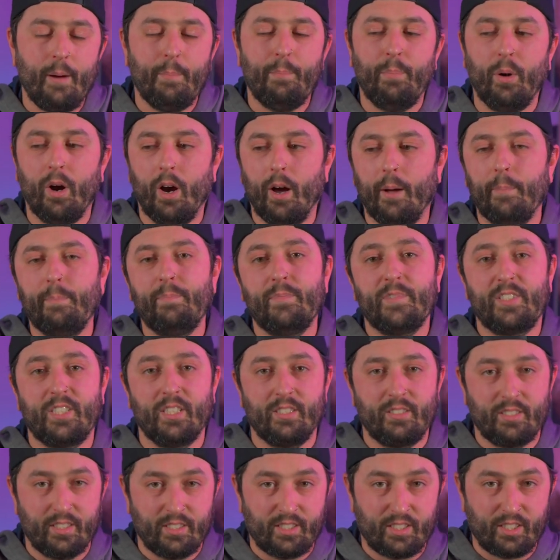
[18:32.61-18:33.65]
But
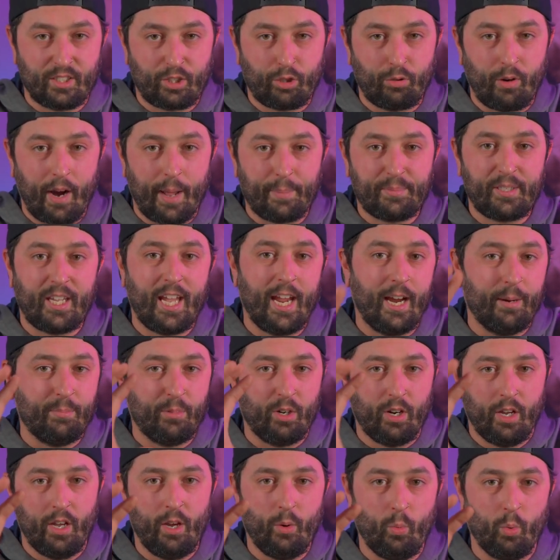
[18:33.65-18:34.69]
since this is a cropped
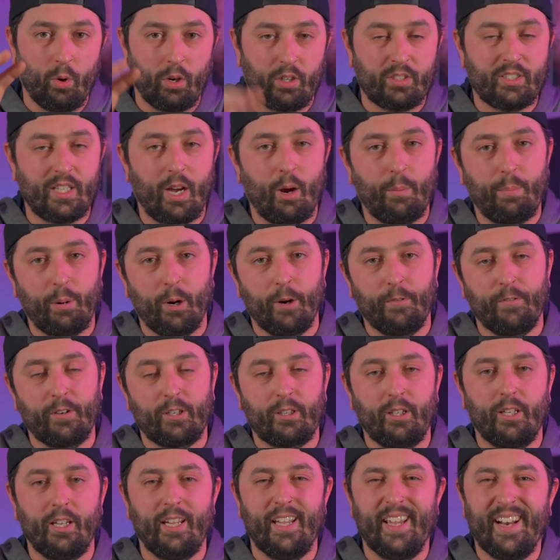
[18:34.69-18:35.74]
camera, it works out
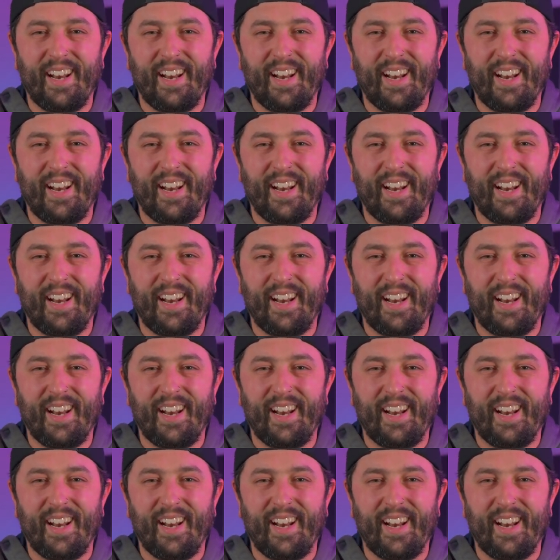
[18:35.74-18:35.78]
perfectly.